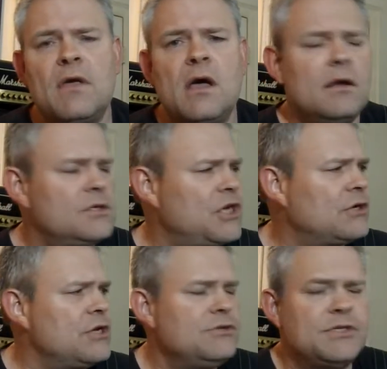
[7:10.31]
The
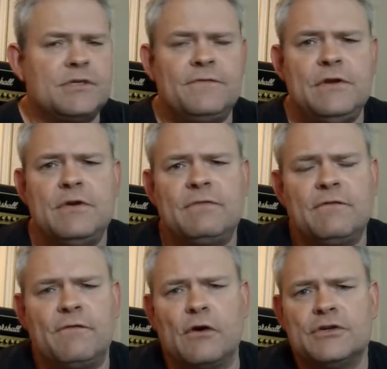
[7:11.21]
Schecter uses a few
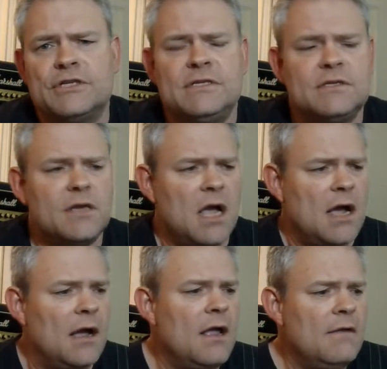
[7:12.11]
different versions
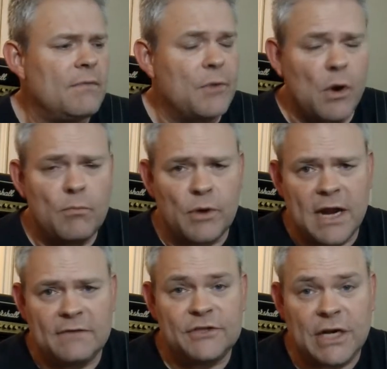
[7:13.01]
uh, from their own
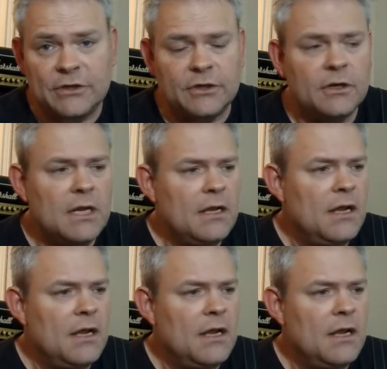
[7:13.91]
brand of Schecter.